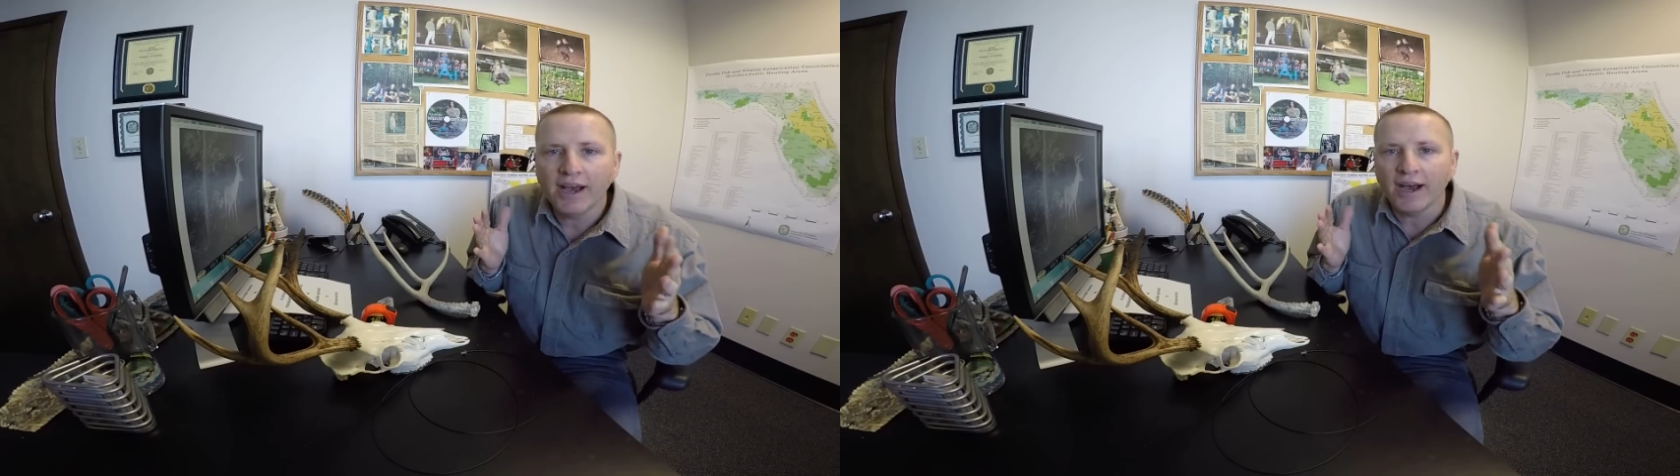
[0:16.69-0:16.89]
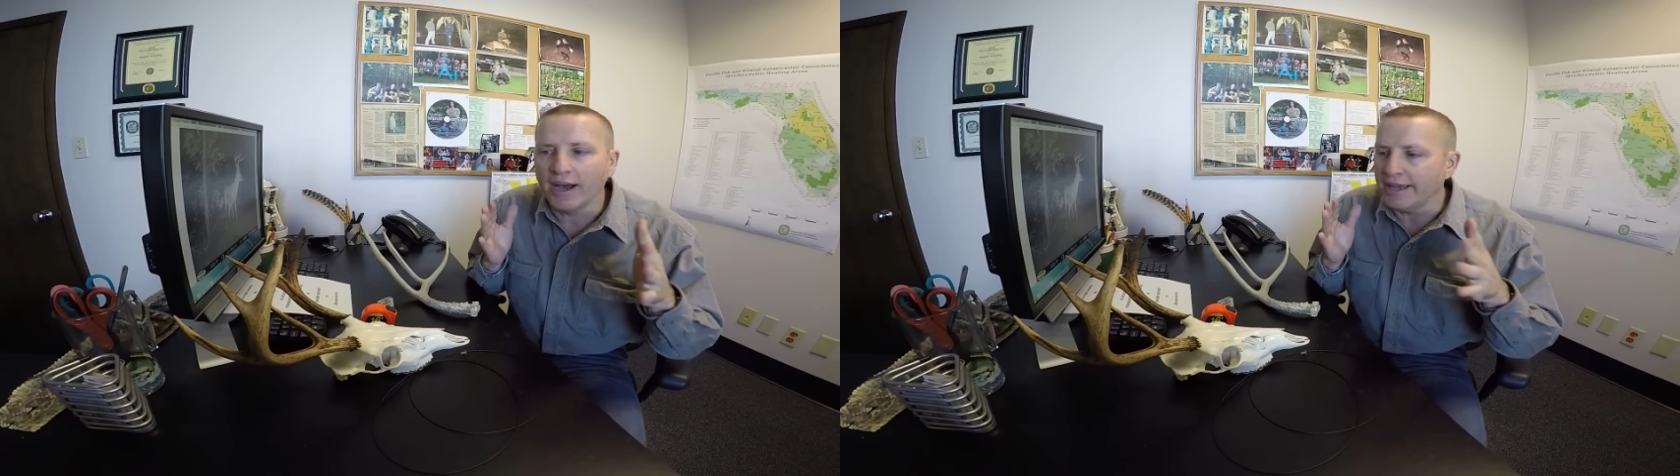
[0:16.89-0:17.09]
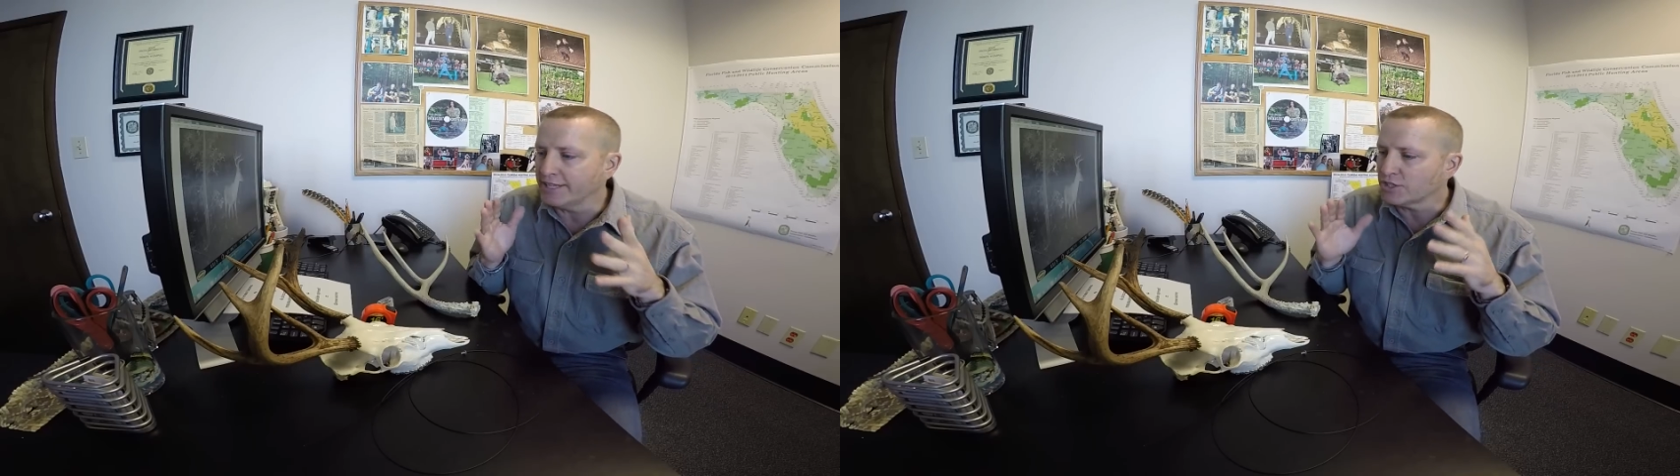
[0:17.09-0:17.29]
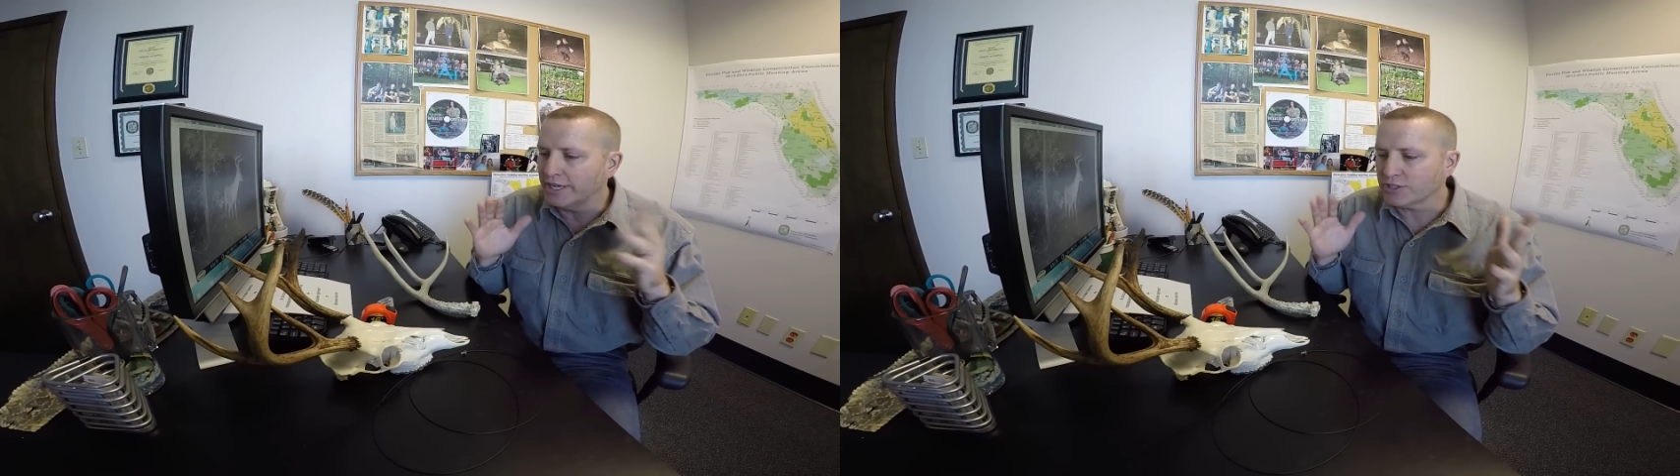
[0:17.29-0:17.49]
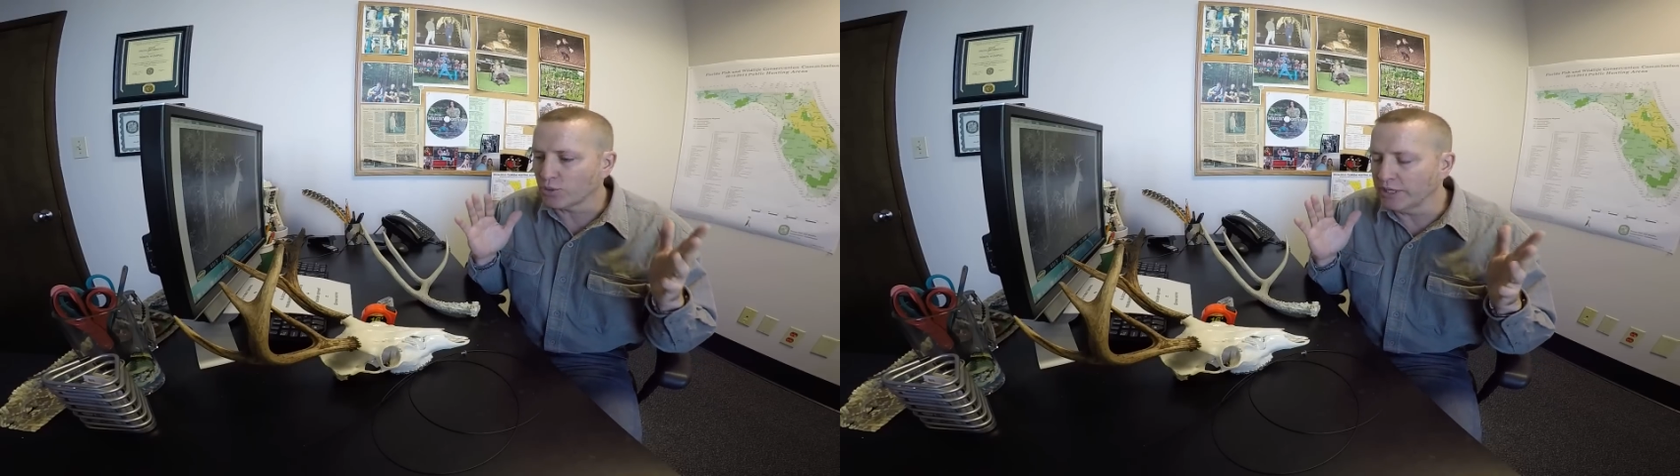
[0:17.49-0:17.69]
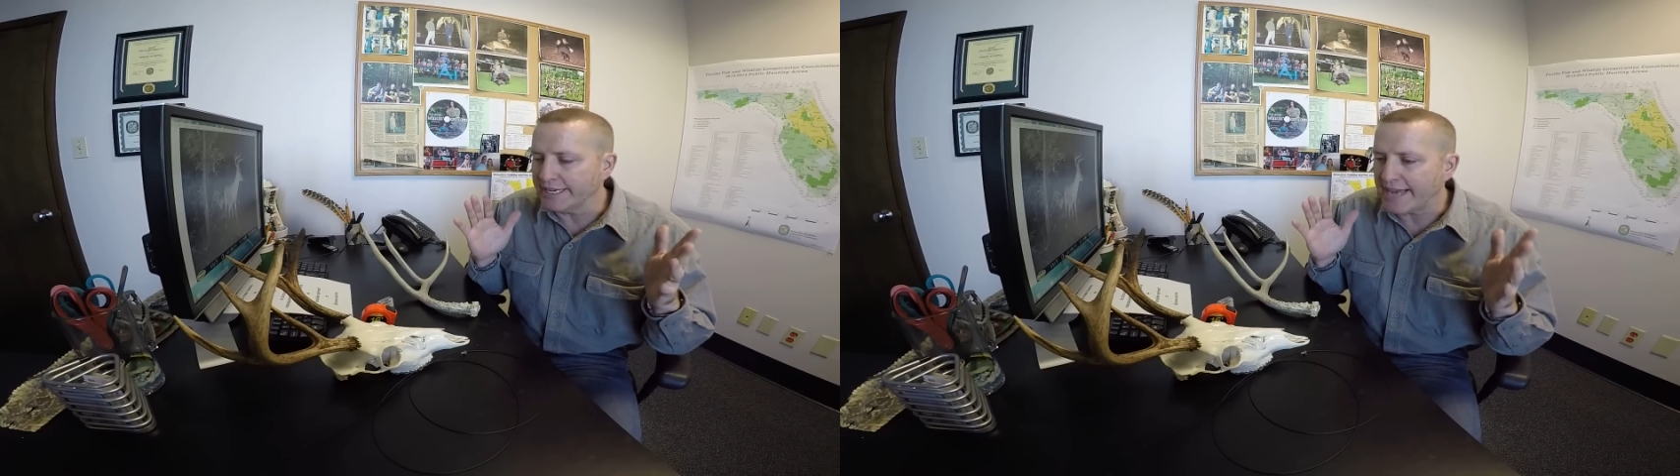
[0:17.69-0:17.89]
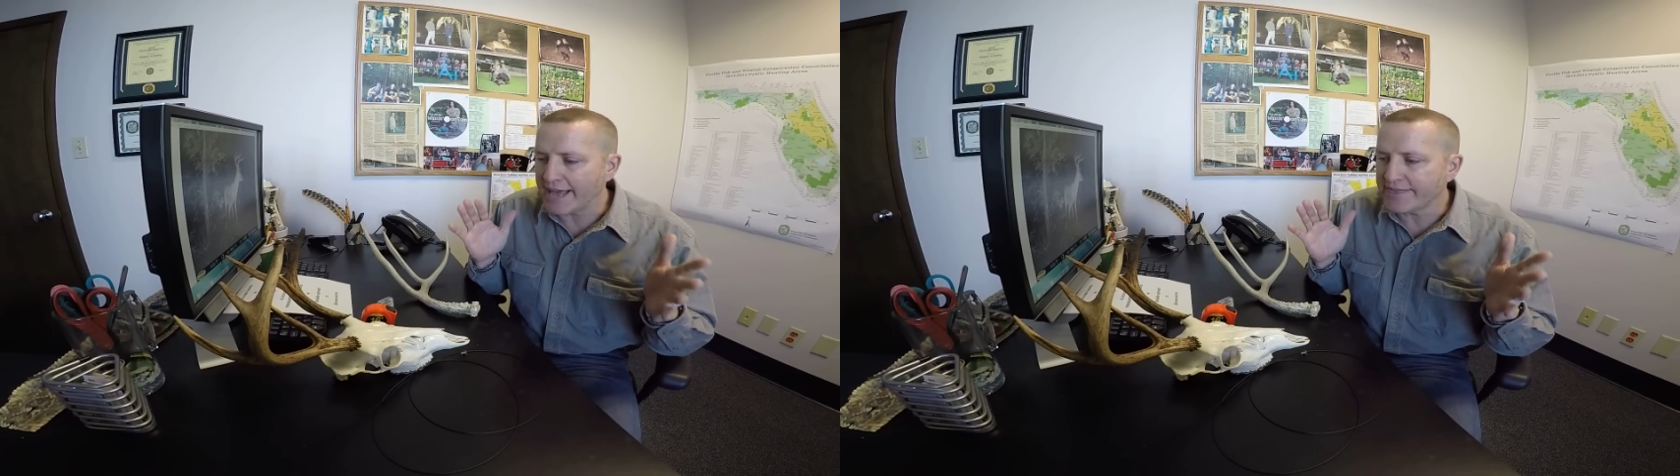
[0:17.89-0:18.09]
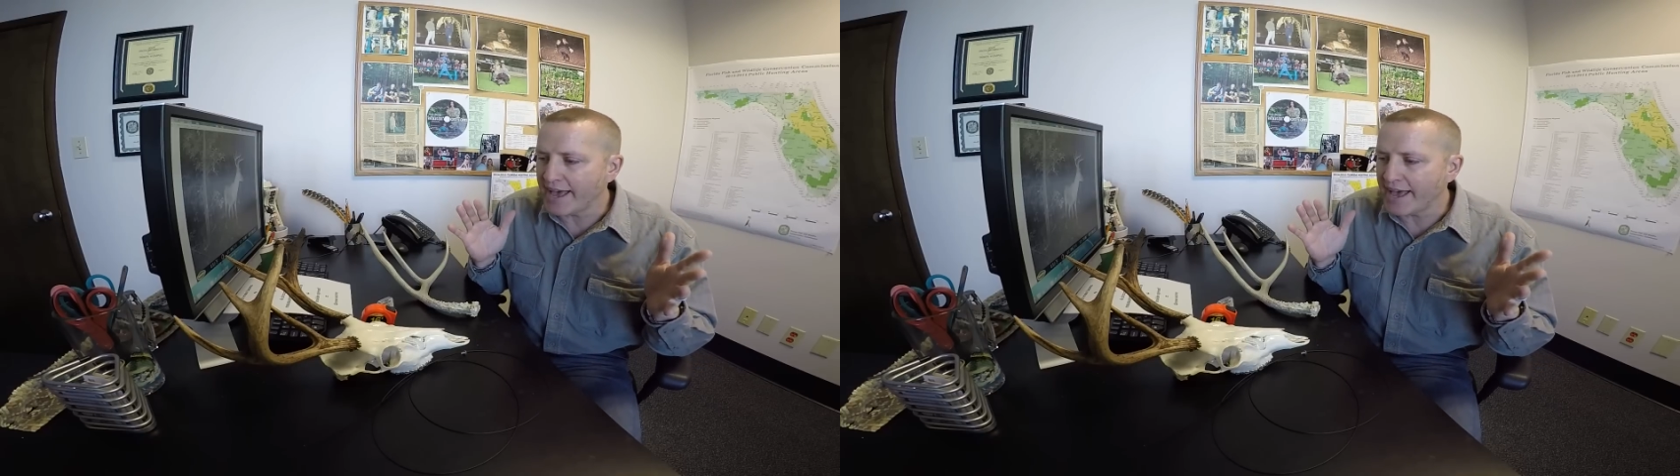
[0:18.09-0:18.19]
And it's really not